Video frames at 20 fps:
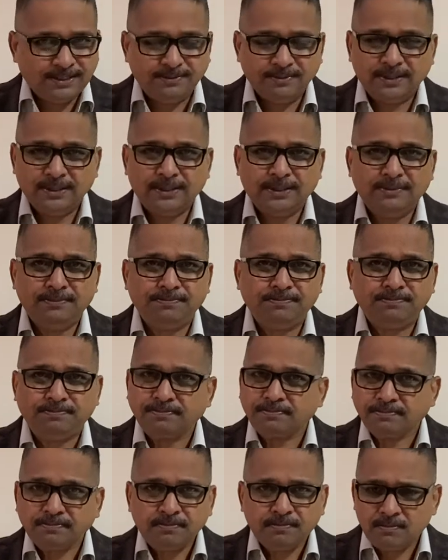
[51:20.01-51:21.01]
um,
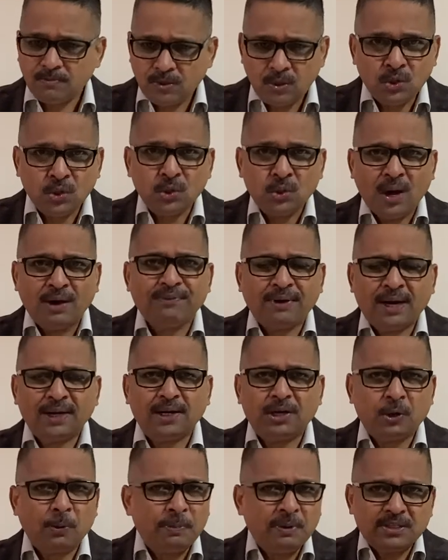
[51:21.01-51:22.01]
you have
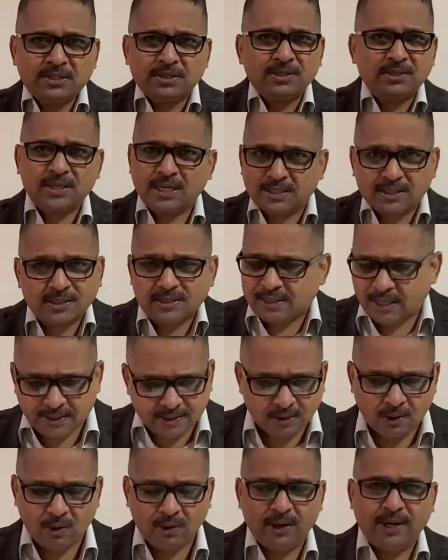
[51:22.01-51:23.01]
100 rupees it just that's
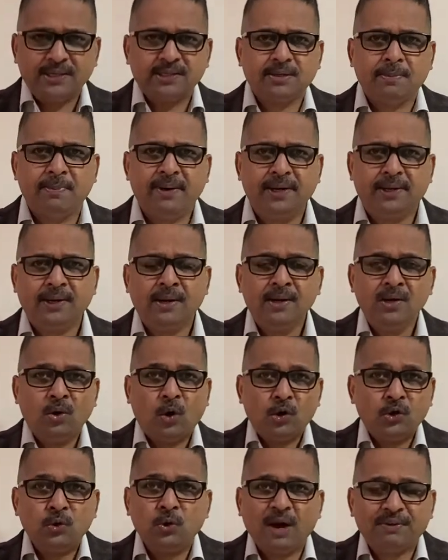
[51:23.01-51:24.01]
all ends met,
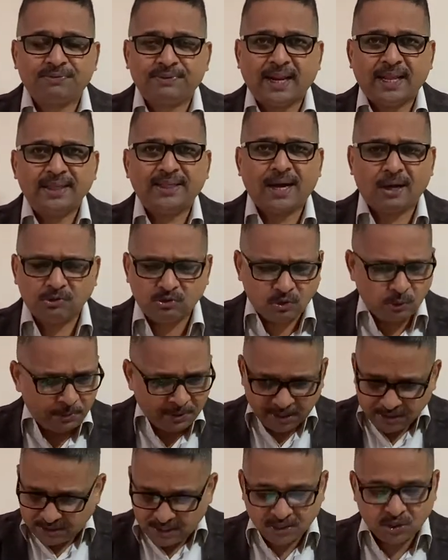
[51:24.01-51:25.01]
or you have 10000 rupees
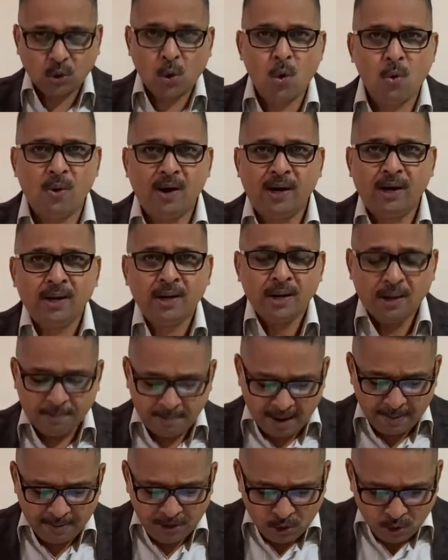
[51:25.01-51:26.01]
it's just over
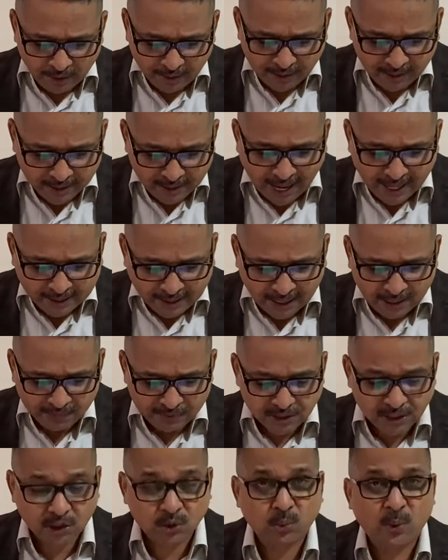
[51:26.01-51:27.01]
maybe you are in that kind of a
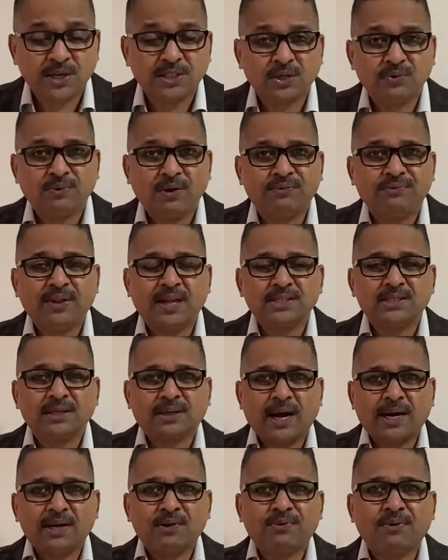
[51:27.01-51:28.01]
situation where there's a
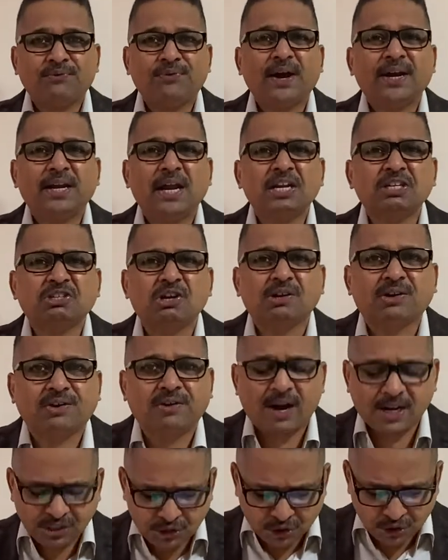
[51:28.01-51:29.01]
kind of a financial
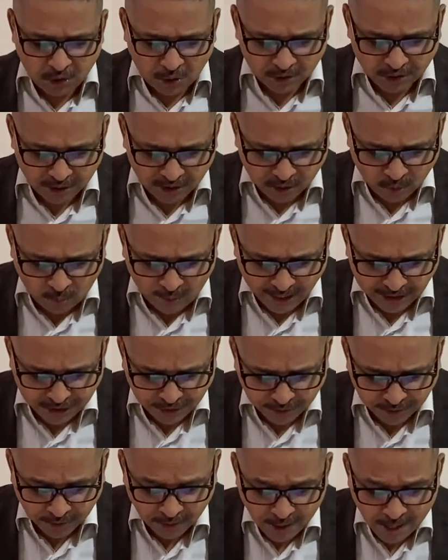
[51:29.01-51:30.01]
crunch in your
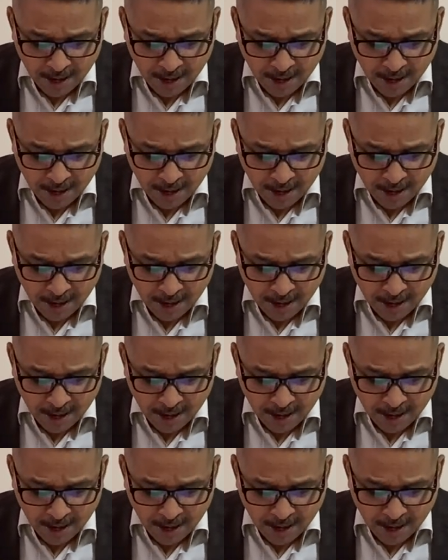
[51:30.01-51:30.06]
situation